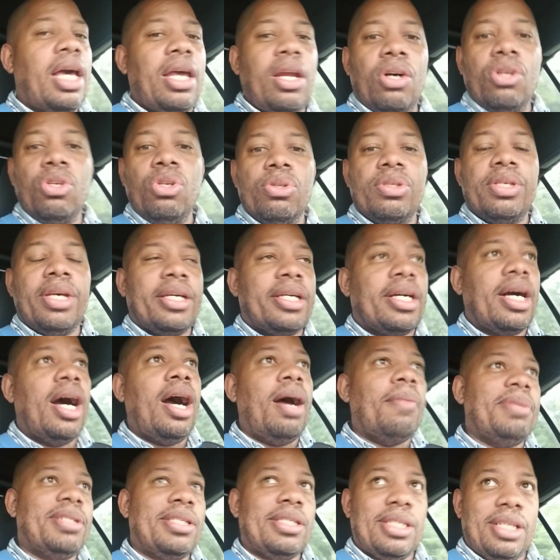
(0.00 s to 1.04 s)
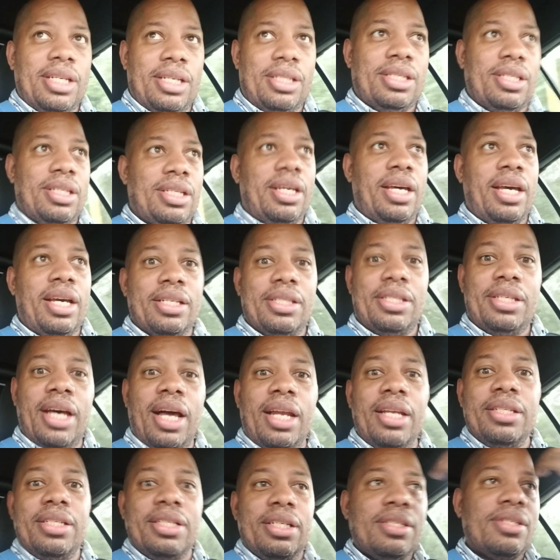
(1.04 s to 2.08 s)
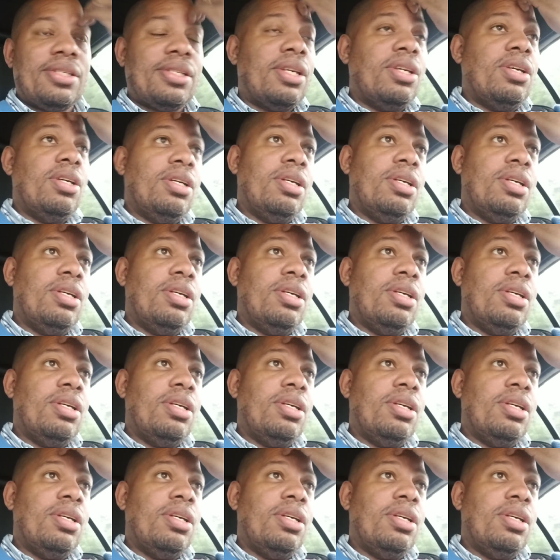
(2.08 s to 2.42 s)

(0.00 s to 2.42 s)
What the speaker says: don't use their common sense and their intelligence